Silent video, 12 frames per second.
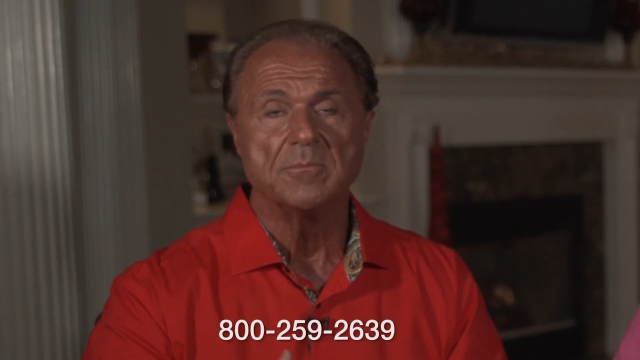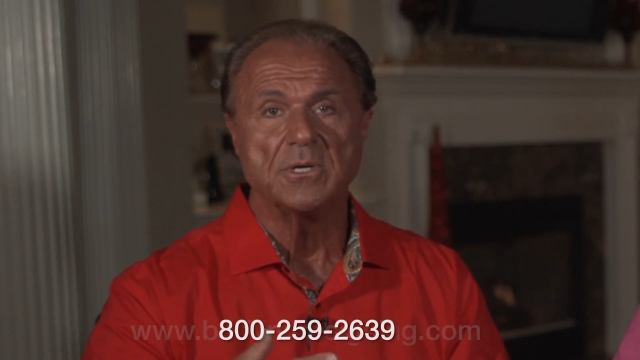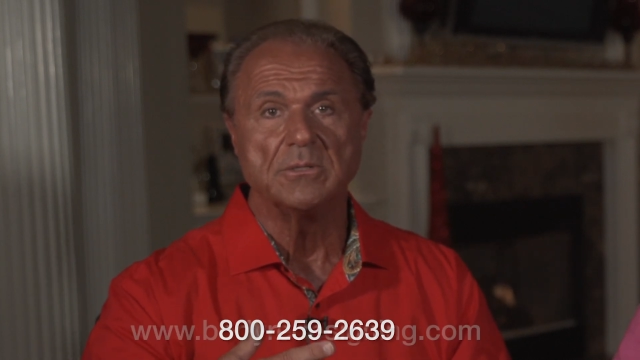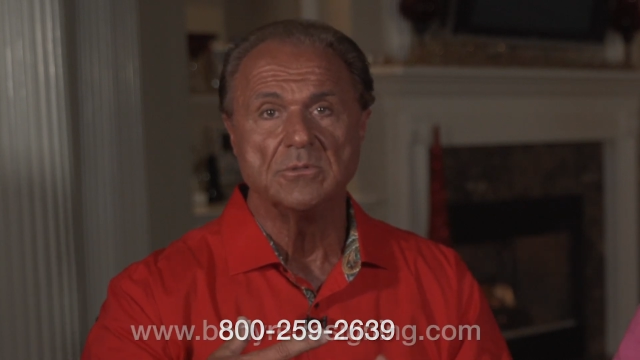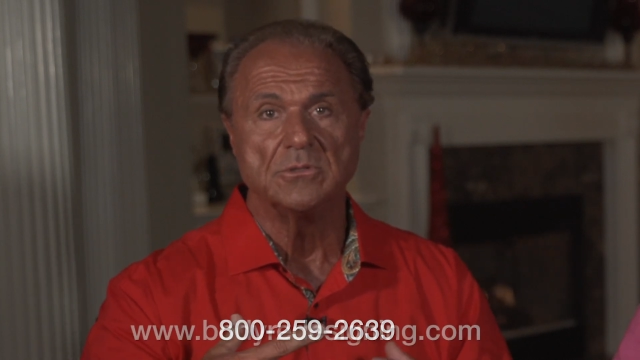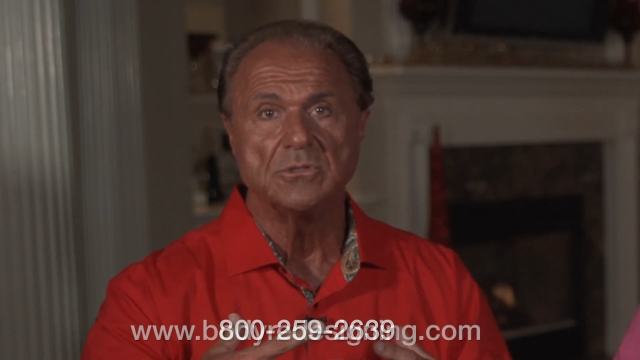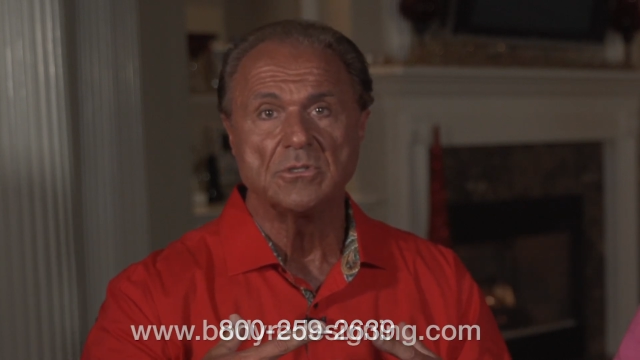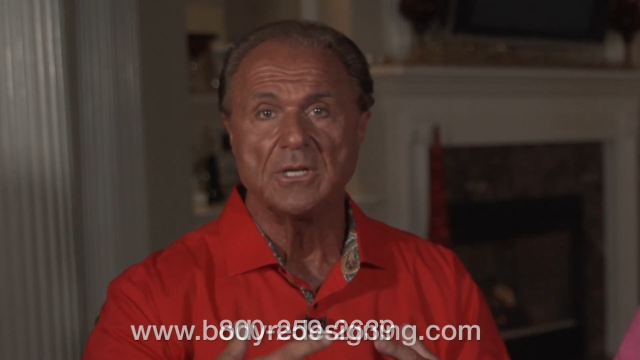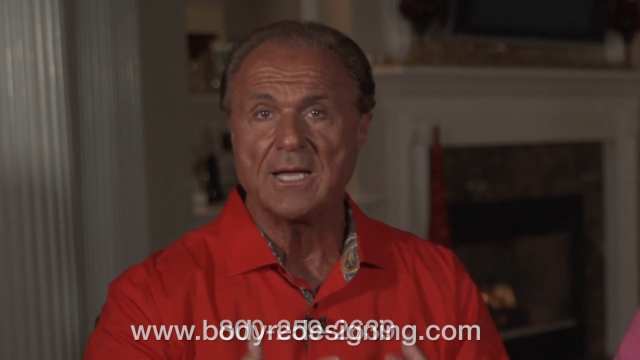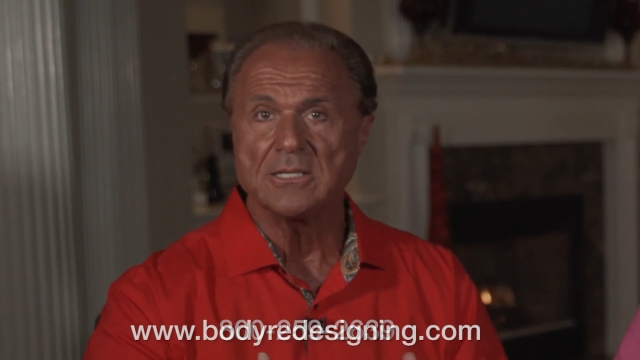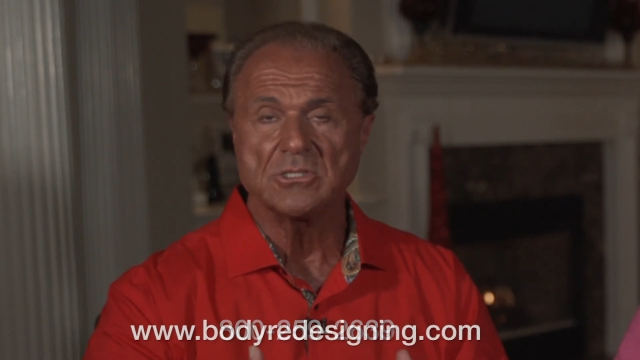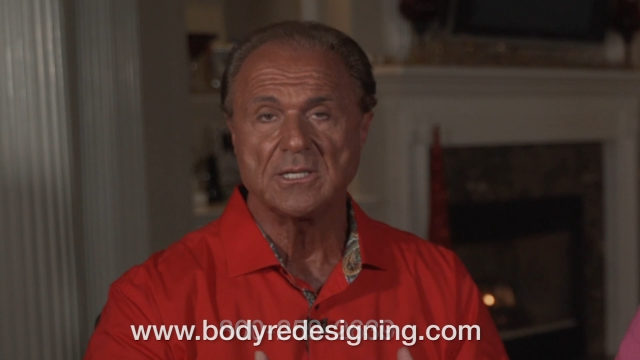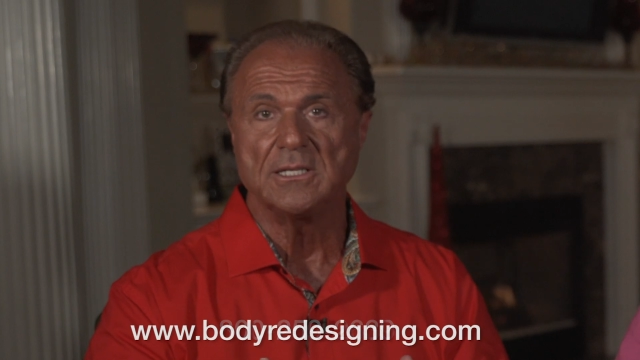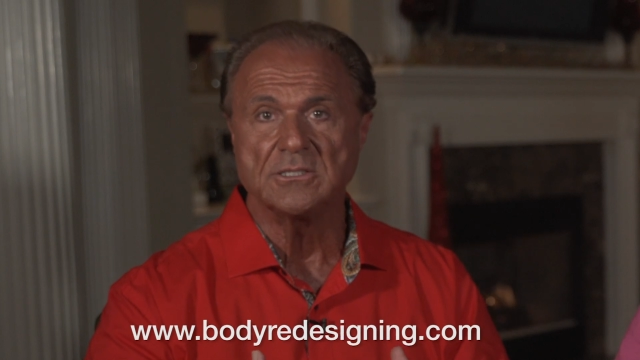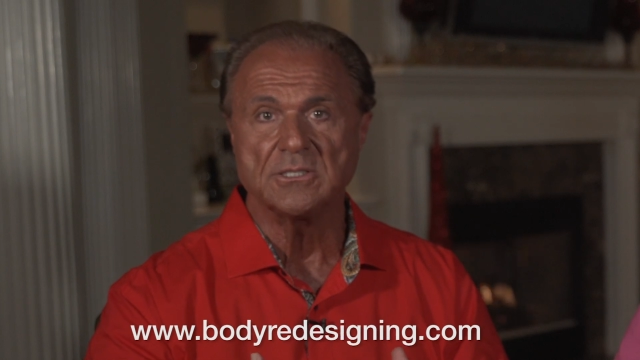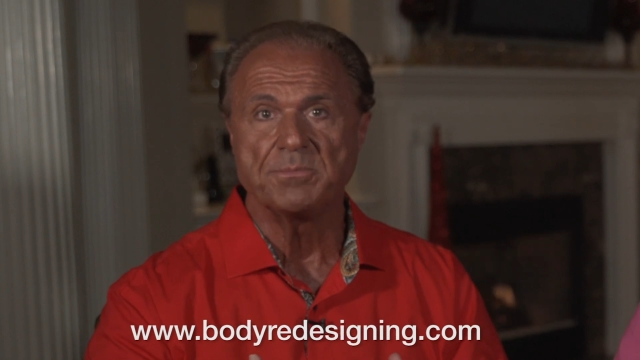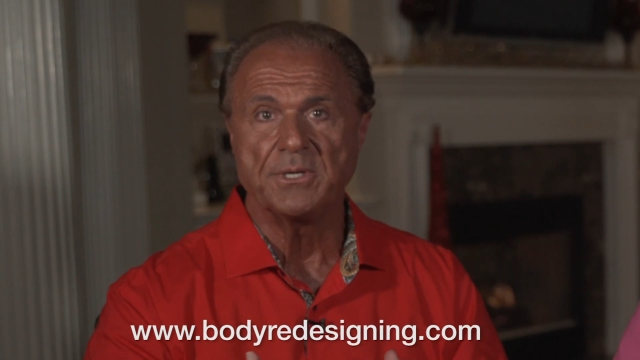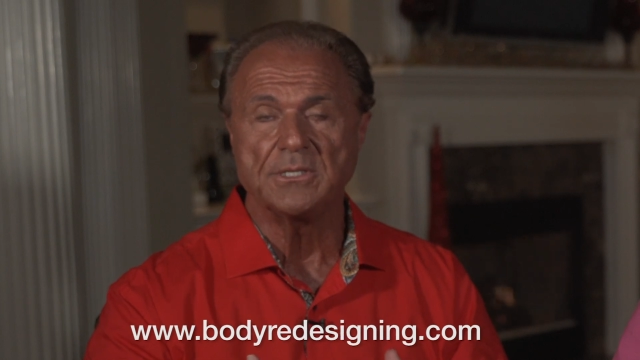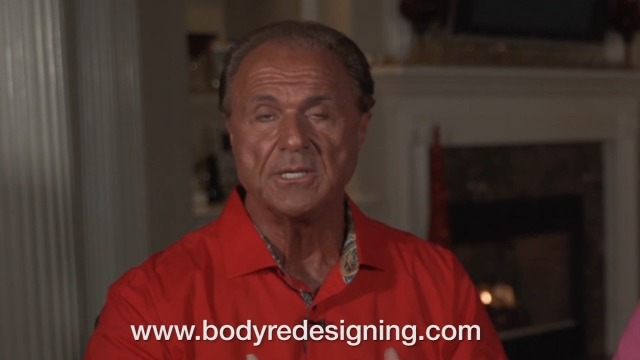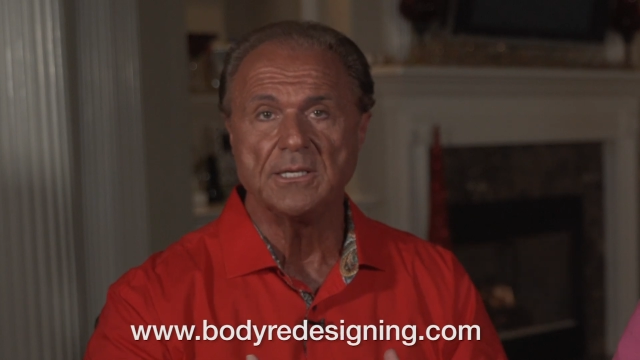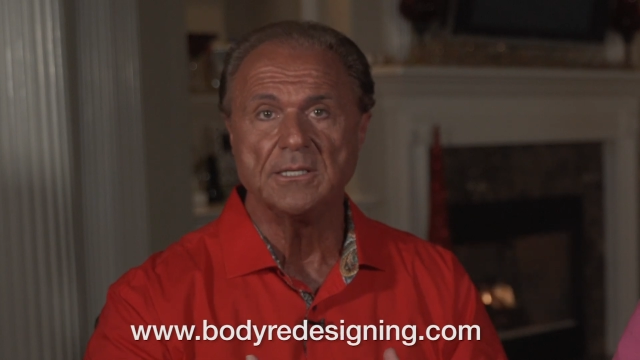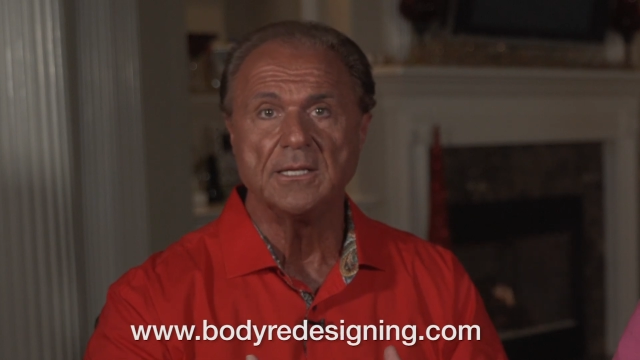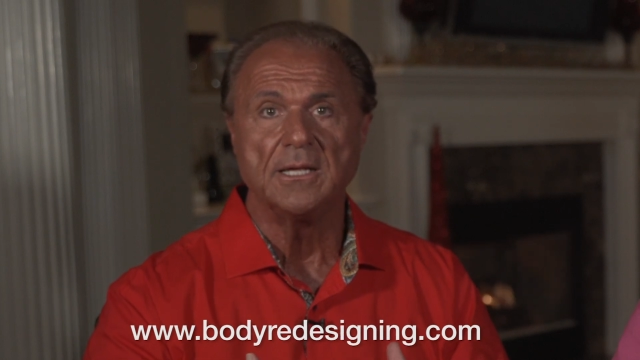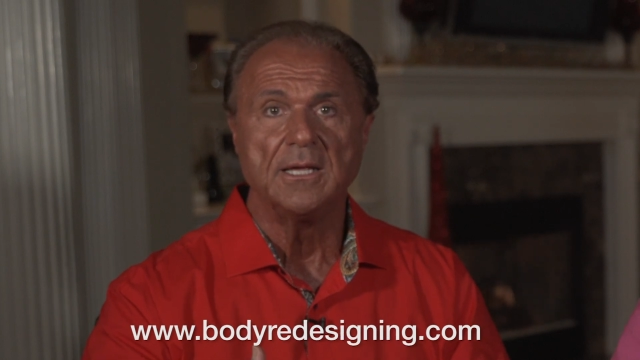But neurologically
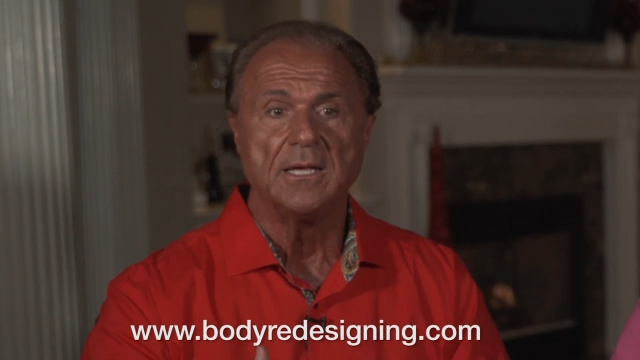speaking,